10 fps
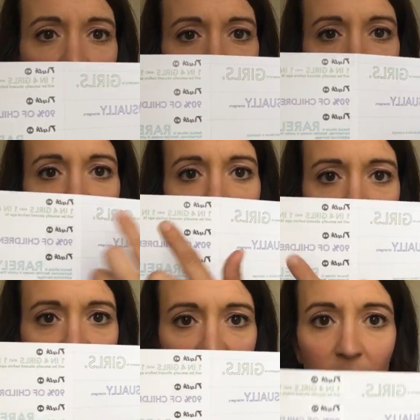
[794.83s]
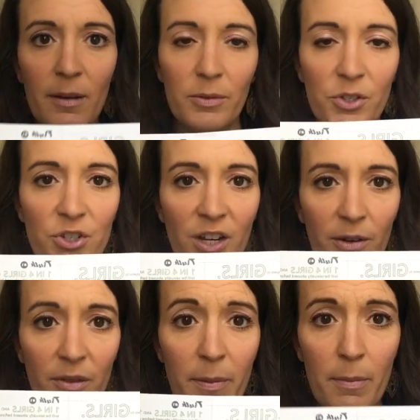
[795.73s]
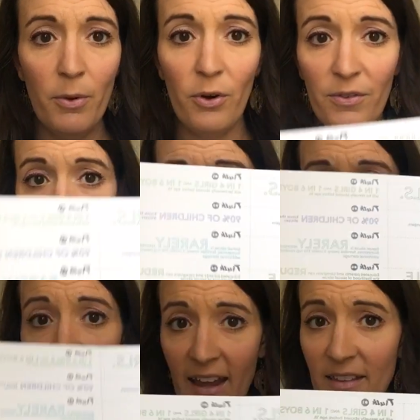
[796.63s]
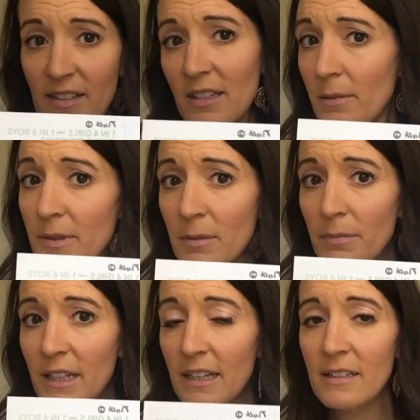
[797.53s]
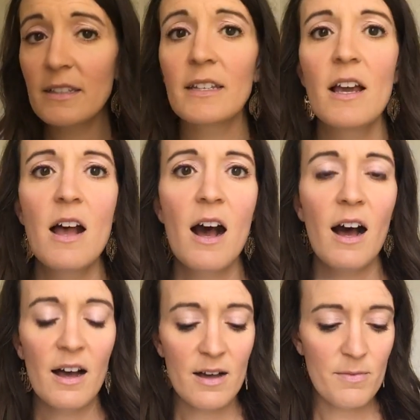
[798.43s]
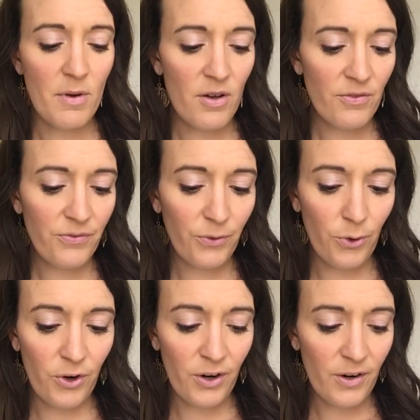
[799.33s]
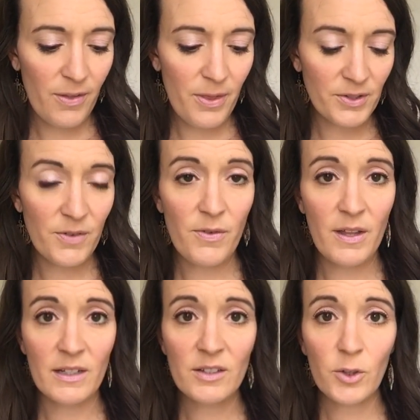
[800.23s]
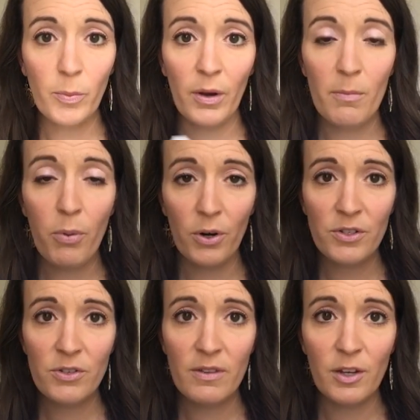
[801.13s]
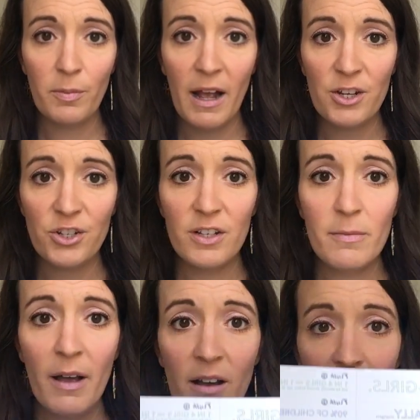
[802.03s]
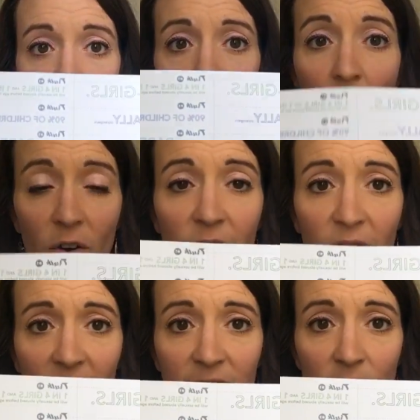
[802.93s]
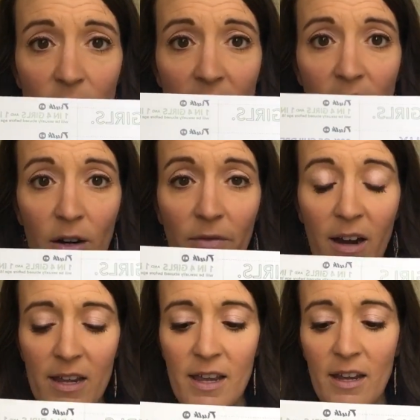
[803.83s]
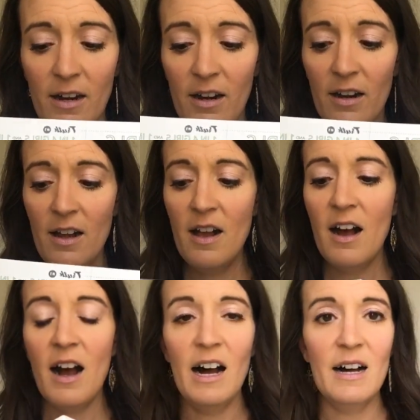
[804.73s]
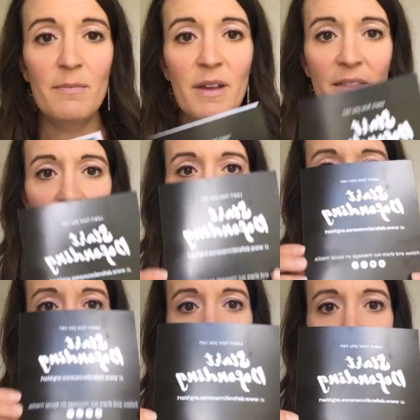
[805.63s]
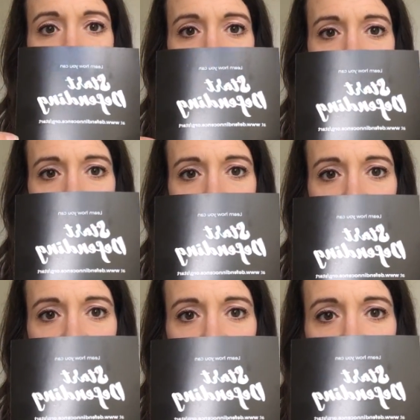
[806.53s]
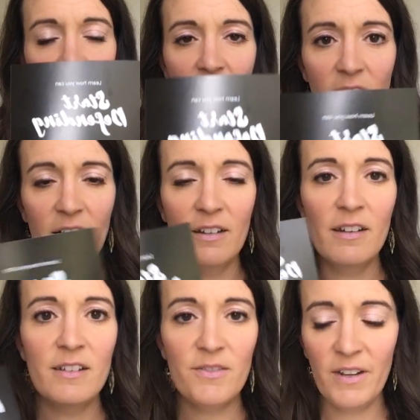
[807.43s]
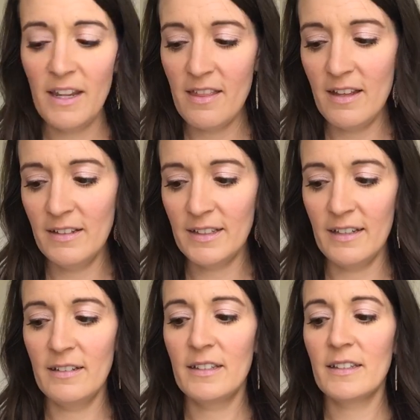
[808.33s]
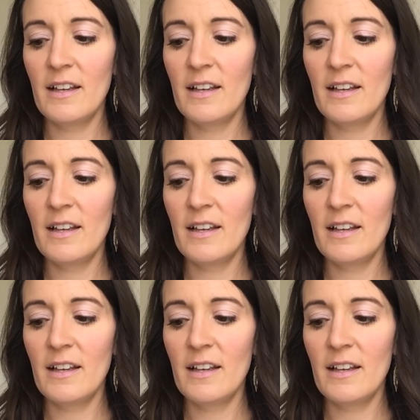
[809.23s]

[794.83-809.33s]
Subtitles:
of the facts to be able to share with people, or if you want to hang this up someplace, for those of you that it's super important to and that you're passionate about, all the facts that you need are right here. And then all of the information on Defending the Innocence